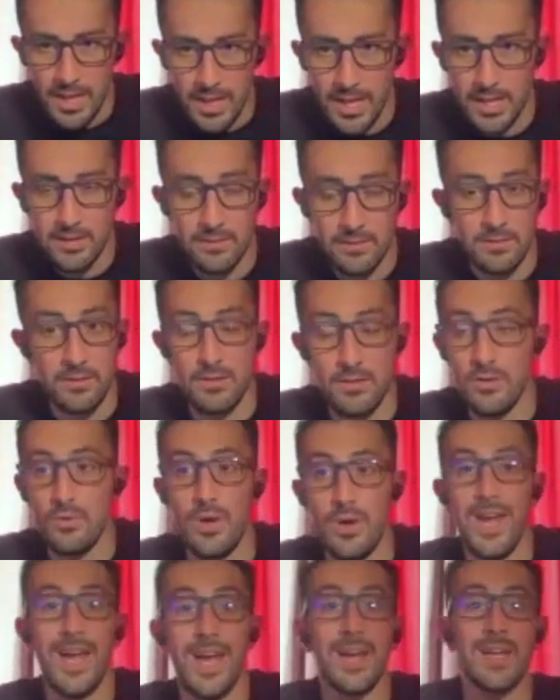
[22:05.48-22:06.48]
and
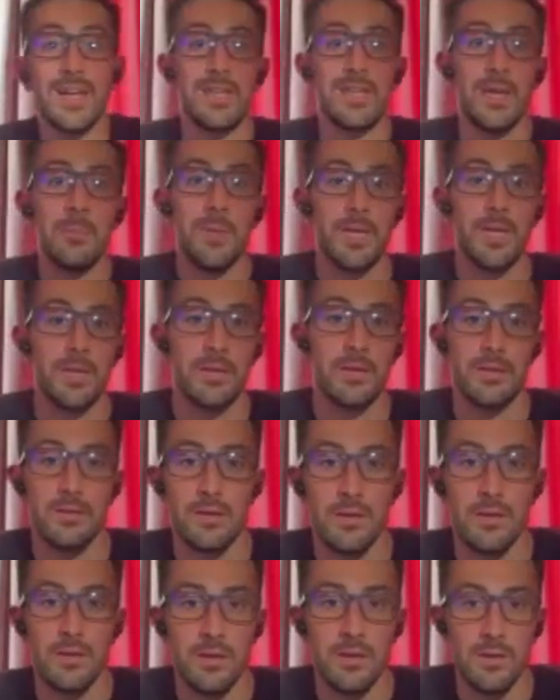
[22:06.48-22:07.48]
academic
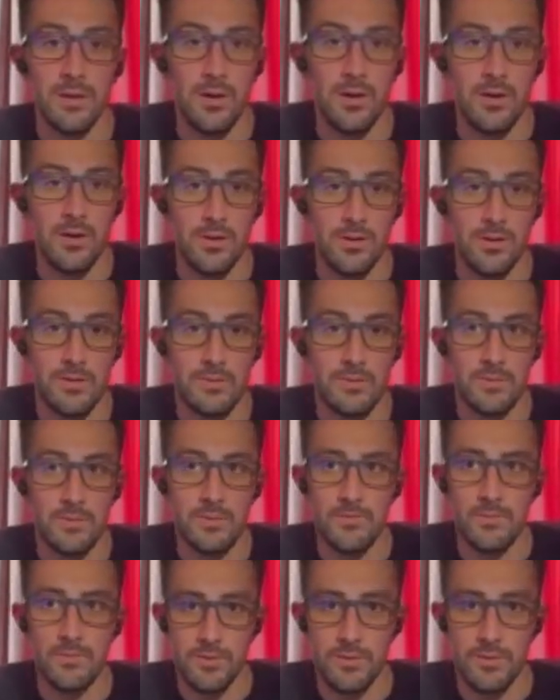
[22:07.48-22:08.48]
art,
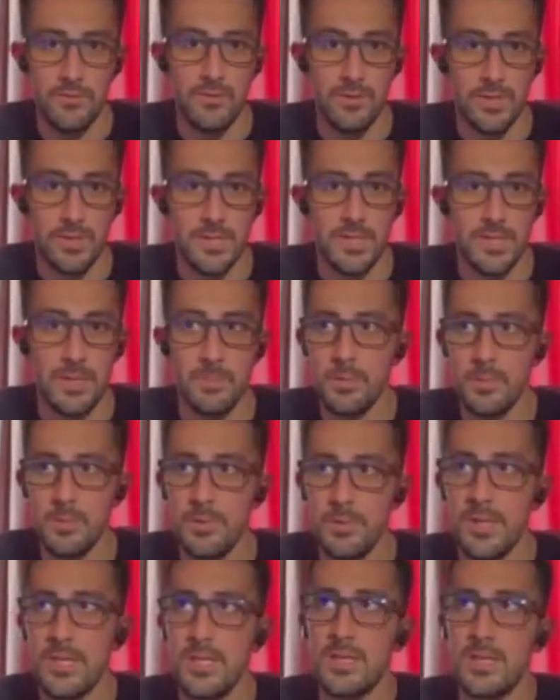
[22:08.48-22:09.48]
for
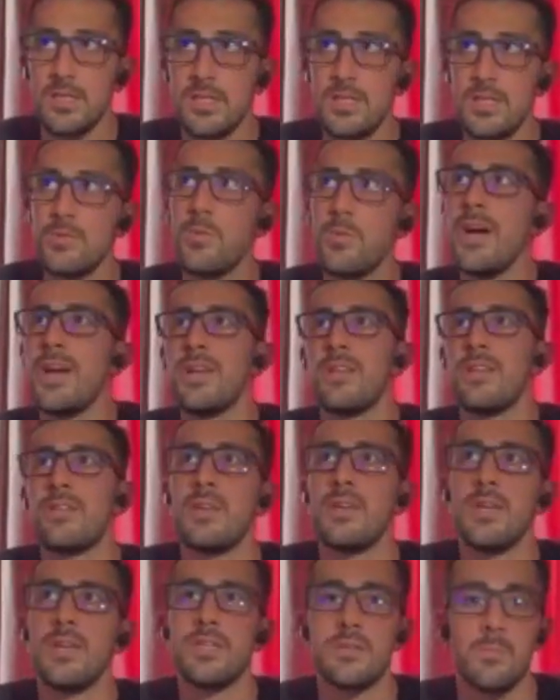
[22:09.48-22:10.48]
example, this is why I
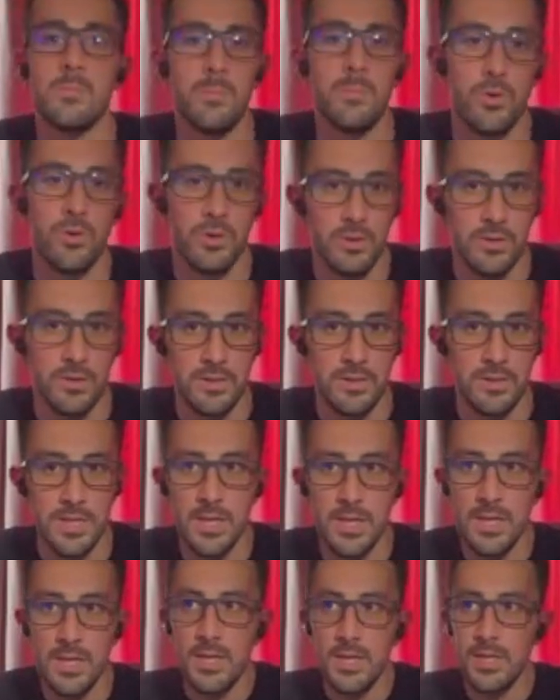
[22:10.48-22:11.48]
think it's important.
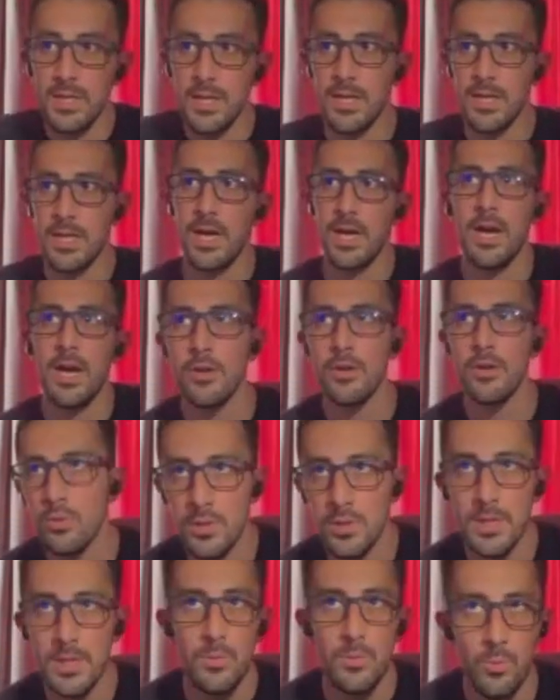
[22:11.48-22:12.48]
Like I
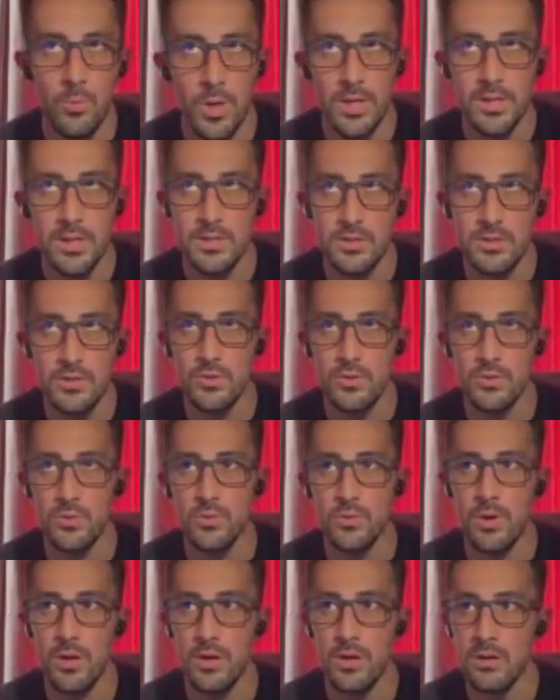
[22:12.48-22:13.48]
only went
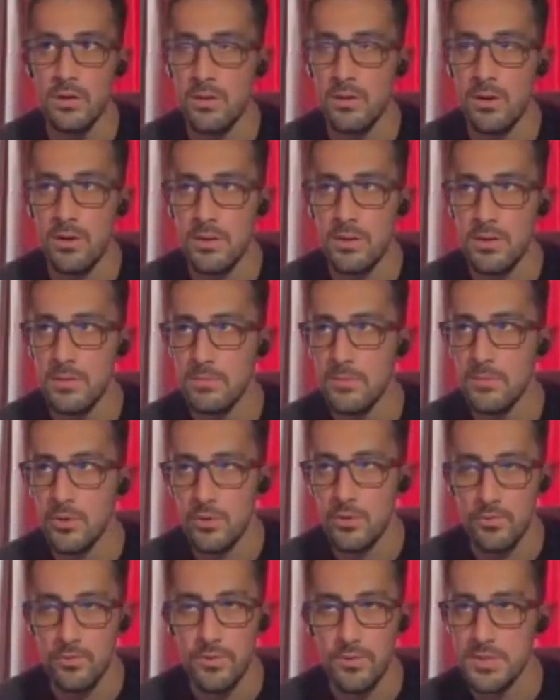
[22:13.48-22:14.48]
to our art
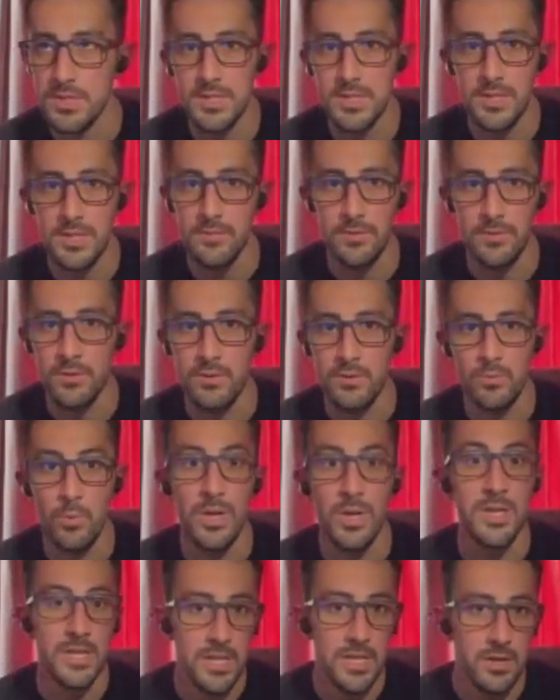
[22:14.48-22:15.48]
university for
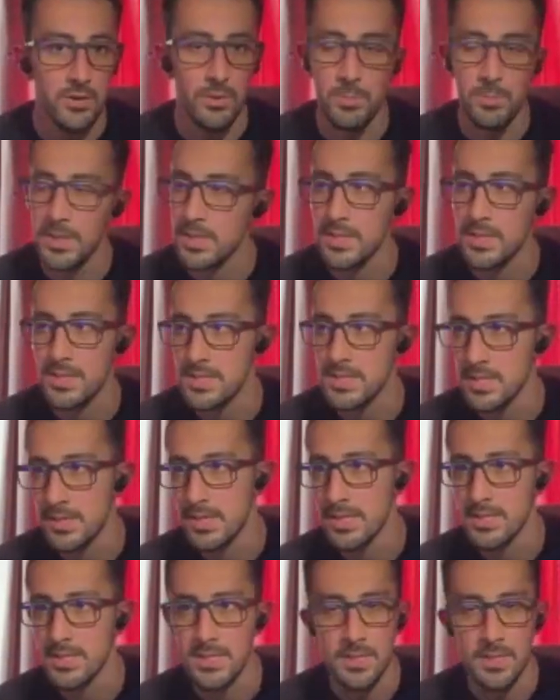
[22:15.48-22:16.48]
1 year because
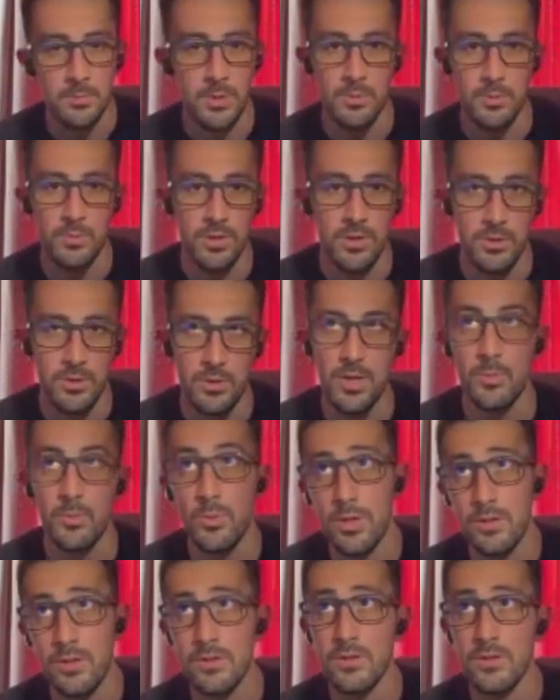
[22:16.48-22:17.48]
at that time I
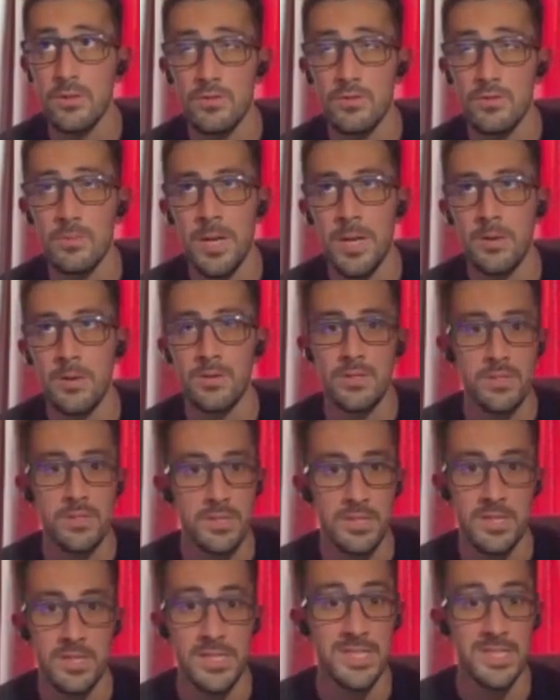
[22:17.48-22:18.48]
wanted to go to Paris to
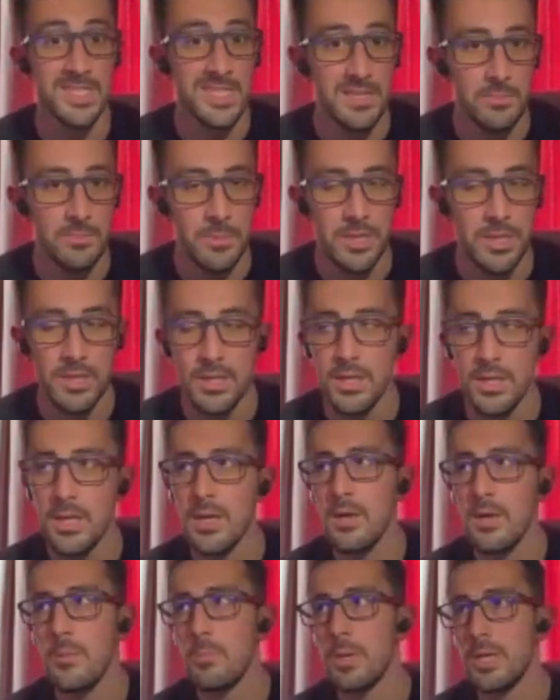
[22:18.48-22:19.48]
study cinema,
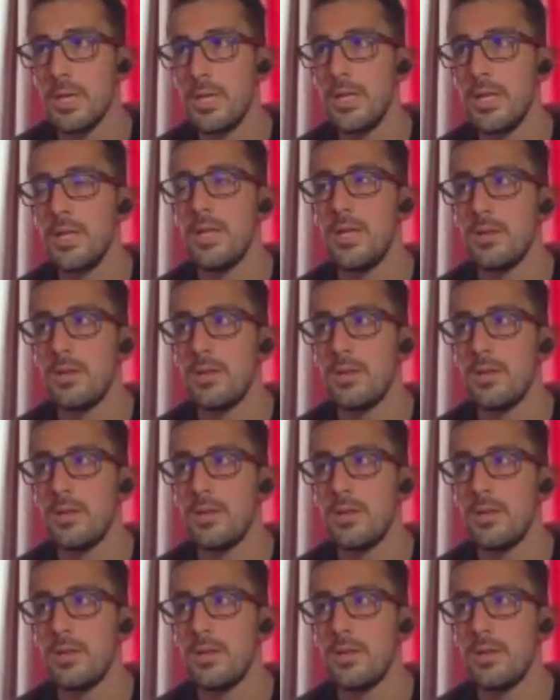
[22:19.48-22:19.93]
but